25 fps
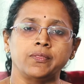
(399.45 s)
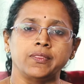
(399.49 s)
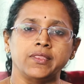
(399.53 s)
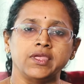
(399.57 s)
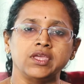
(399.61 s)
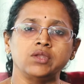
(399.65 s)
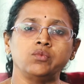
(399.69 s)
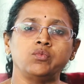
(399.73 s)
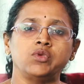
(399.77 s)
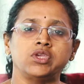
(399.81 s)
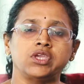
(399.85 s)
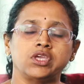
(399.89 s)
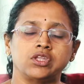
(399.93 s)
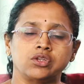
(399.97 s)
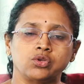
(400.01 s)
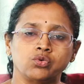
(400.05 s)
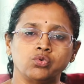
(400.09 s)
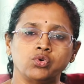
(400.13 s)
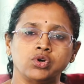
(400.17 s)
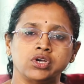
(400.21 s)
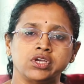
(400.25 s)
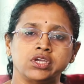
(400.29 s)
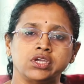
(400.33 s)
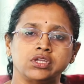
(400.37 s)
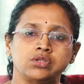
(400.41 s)
then we can
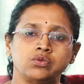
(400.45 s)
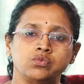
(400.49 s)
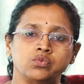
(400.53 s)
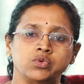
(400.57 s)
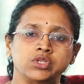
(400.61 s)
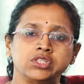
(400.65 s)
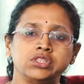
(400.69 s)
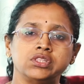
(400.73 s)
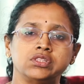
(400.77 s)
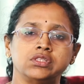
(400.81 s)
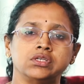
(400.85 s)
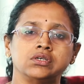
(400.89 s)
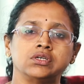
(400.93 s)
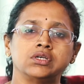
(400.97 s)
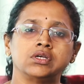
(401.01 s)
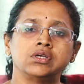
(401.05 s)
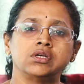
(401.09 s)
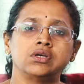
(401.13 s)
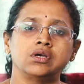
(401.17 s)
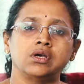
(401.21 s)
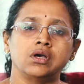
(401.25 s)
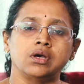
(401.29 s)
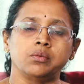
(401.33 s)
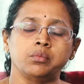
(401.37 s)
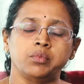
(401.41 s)
go ahead with
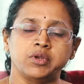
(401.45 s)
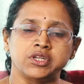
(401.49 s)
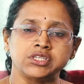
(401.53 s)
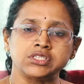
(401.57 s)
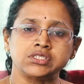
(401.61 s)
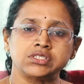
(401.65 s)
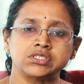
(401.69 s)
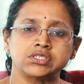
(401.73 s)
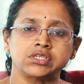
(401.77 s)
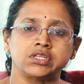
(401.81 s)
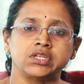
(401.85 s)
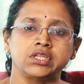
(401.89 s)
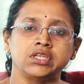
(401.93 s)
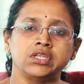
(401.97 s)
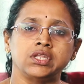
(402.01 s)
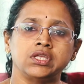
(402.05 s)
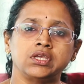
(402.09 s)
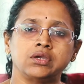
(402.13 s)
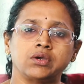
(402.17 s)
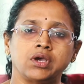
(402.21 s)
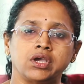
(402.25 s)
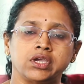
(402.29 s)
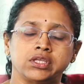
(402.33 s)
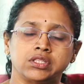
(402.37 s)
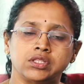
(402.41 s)
breast
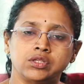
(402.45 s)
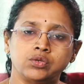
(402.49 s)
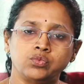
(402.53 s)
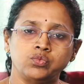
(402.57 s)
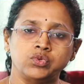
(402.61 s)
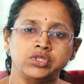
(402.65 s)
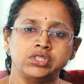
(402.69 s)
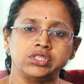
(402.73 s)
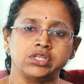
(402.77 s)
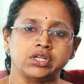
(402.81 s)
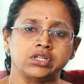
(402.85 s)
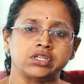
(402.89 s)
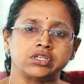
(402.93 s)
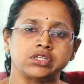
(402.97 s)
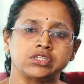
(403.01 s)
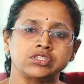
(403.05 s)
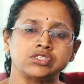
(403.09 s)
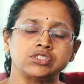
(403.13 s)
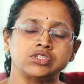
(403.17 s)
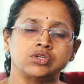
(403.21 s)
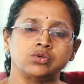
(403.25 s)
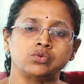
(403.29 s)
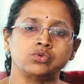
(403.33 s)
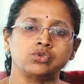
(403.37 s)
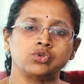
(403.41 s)
screening either with
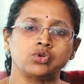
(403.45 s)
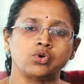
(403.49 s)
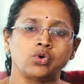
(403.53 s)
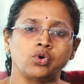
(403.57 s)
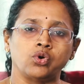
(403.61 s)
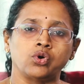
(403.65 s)
ultrasound